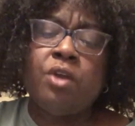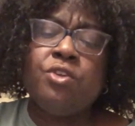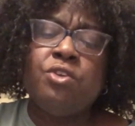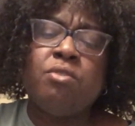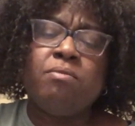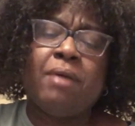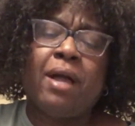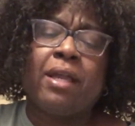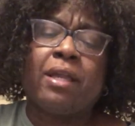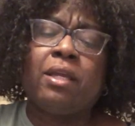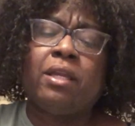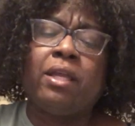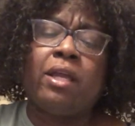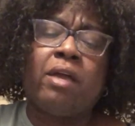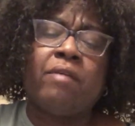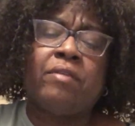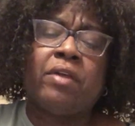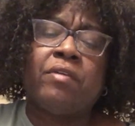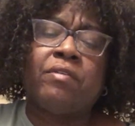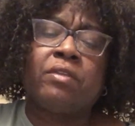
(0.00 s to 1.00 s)
you might can
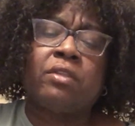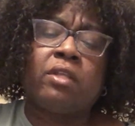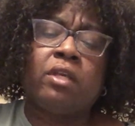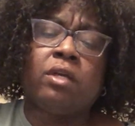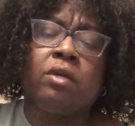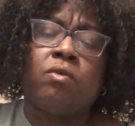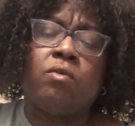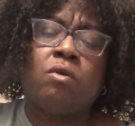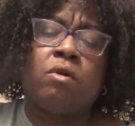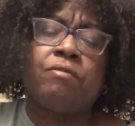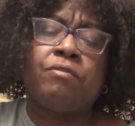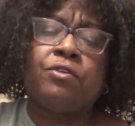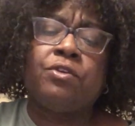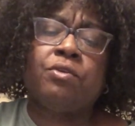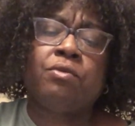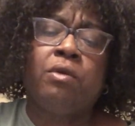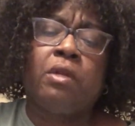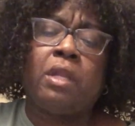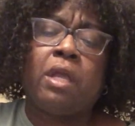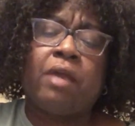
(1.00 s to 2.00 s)
have everything going for
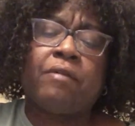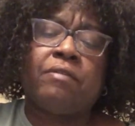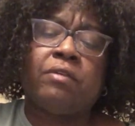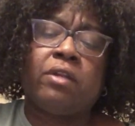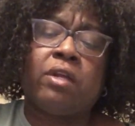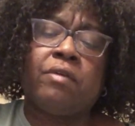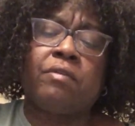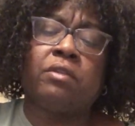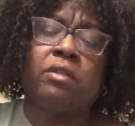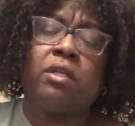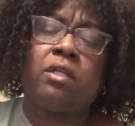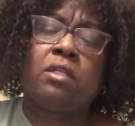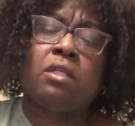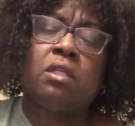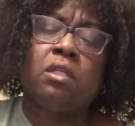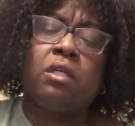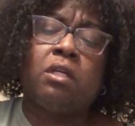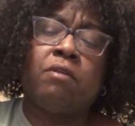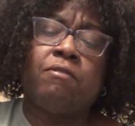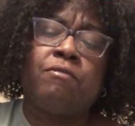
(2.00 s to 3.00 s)
you in life and everything
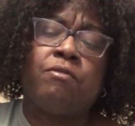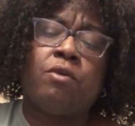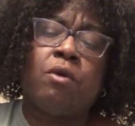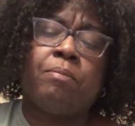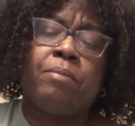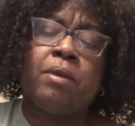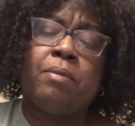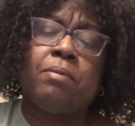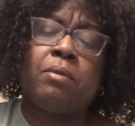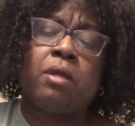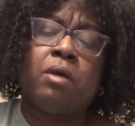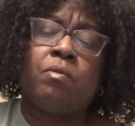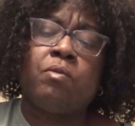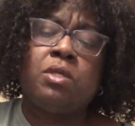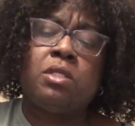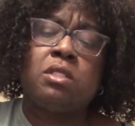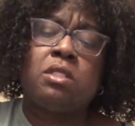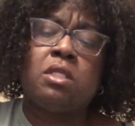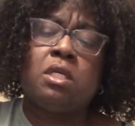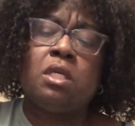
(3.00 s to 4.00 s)
to live for. People that
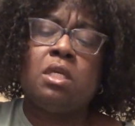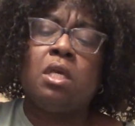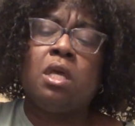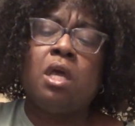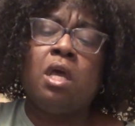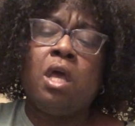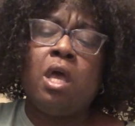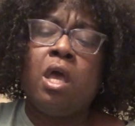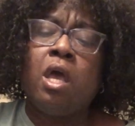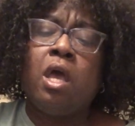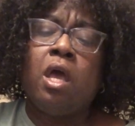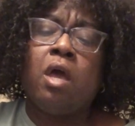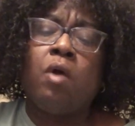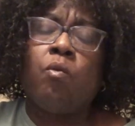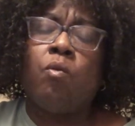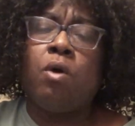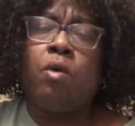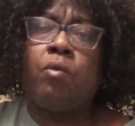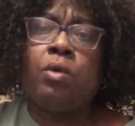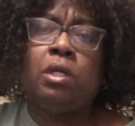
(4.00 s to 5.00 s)
we see,
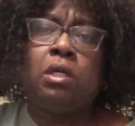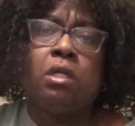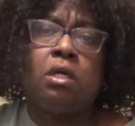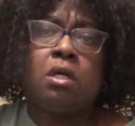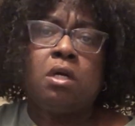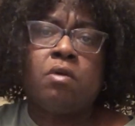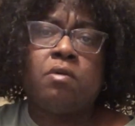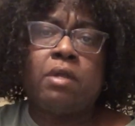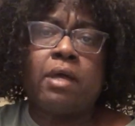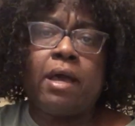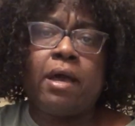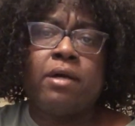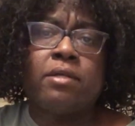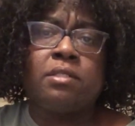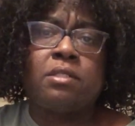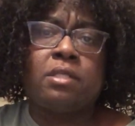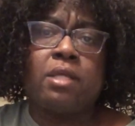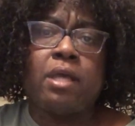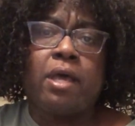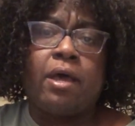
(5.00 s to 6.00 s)
what we look on the
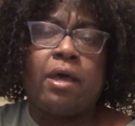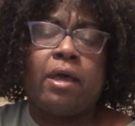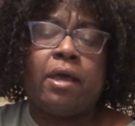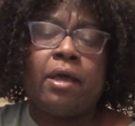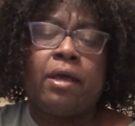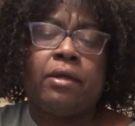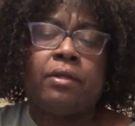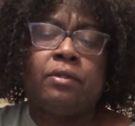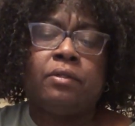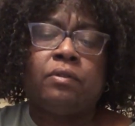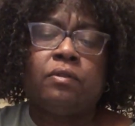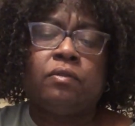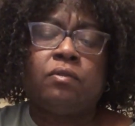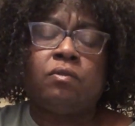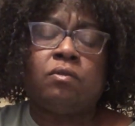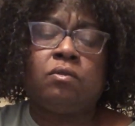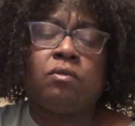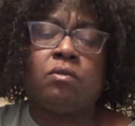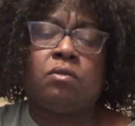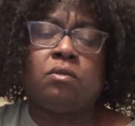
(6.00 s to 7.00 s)
outside,
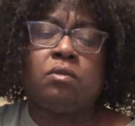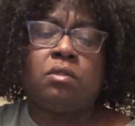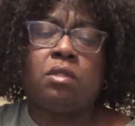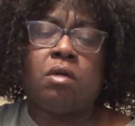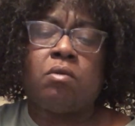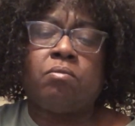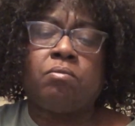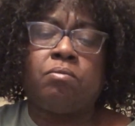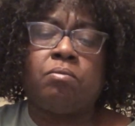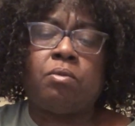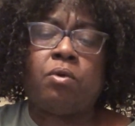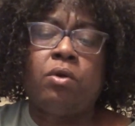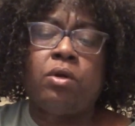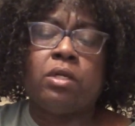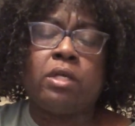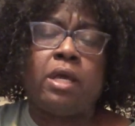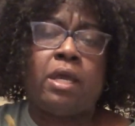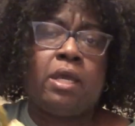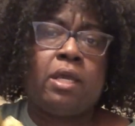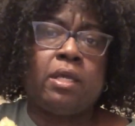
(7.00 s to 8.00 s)
the
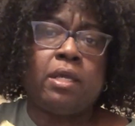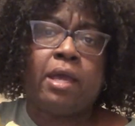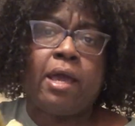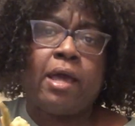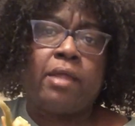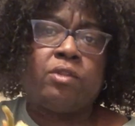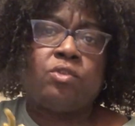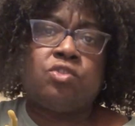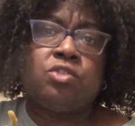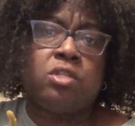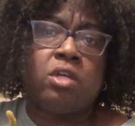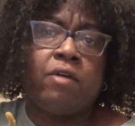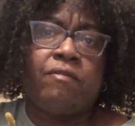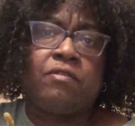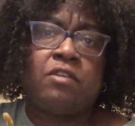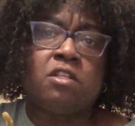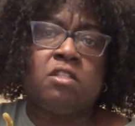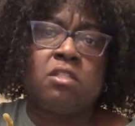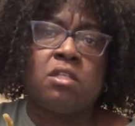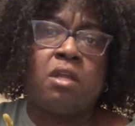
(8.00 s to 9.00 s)
Bourdain guy, the
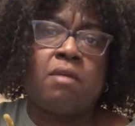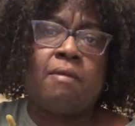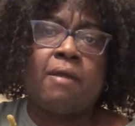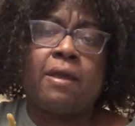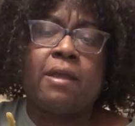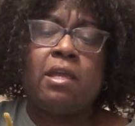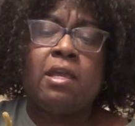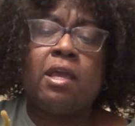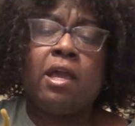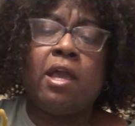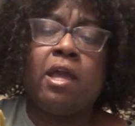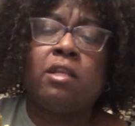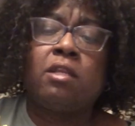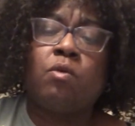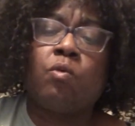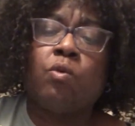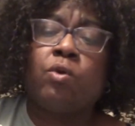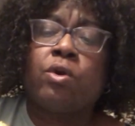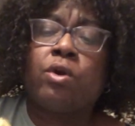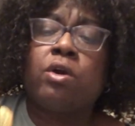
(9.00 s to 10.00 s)
chef that seemed like he had
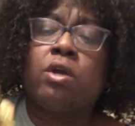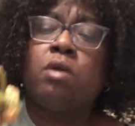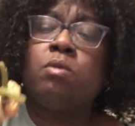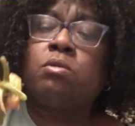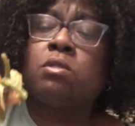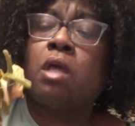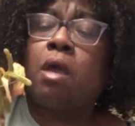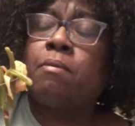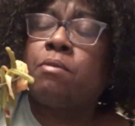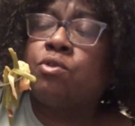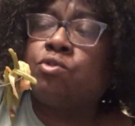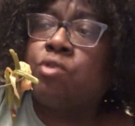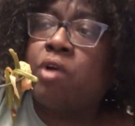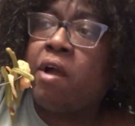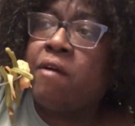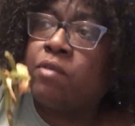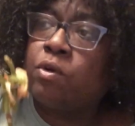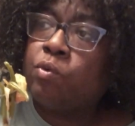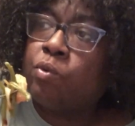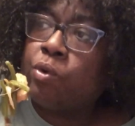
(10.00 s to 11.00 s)
the world, he was able to
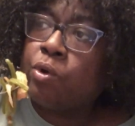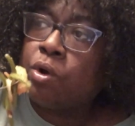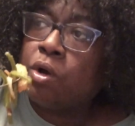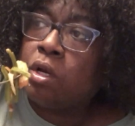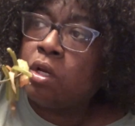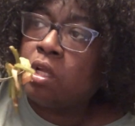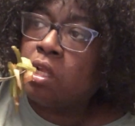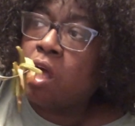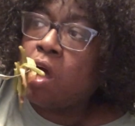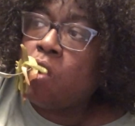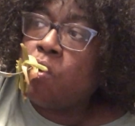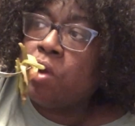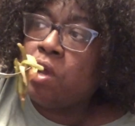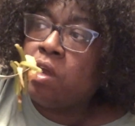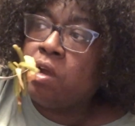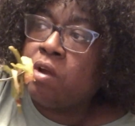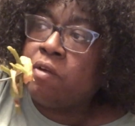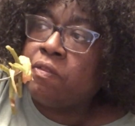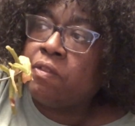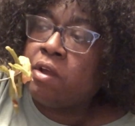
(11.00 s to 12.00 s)
travel the world and go
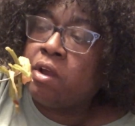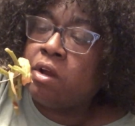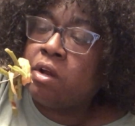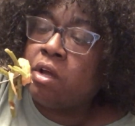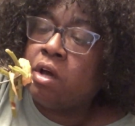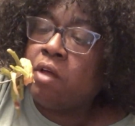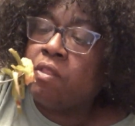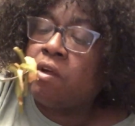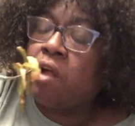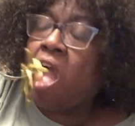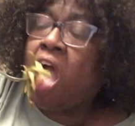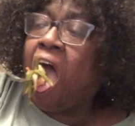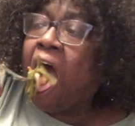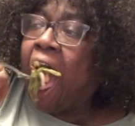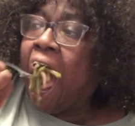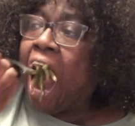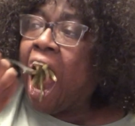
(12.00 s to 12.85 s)
here and there and other.